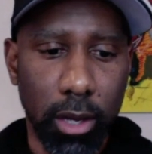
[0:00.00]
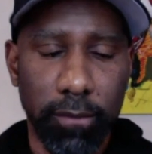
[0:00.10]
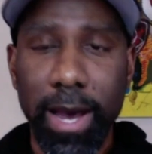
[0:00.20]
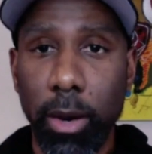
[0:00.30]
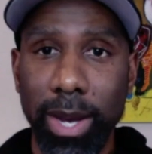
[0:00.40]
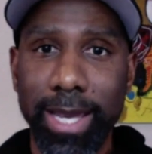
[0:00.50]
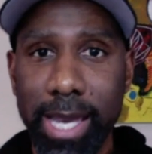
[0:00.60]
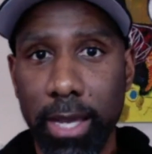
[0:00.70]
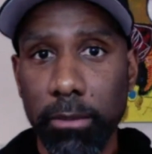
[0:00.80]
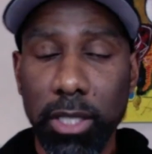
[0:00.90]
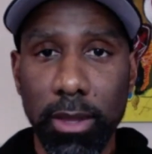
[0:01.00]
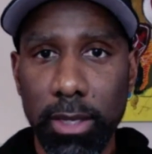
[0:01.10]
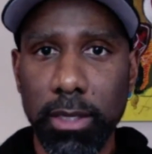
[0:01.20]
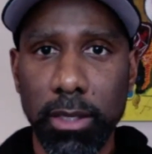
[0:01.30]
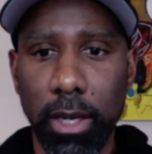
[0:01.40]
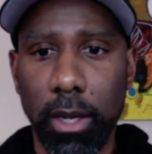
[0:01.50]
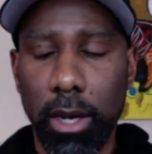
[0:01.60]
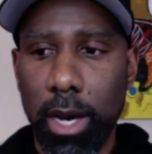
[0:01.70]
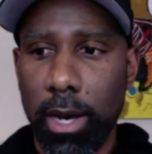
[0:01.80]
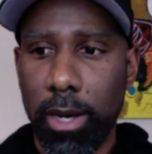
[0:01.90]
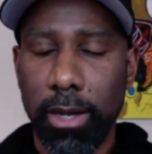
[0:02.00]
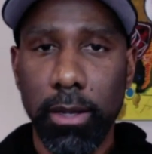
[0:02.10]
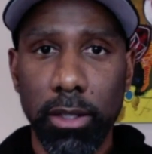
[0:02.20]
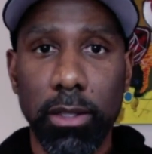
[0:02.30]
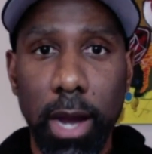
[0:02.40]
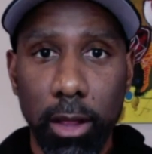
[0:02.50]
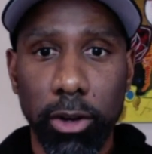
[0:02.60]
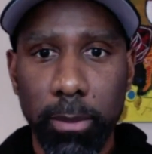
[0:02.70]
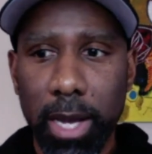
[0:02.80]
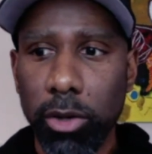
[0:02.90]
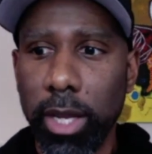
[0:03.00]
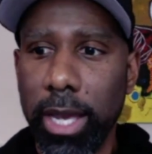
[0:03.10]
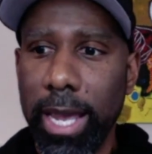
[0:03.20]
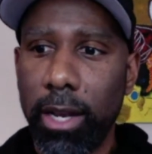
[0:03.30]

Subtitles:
of how I came to this dollar amount.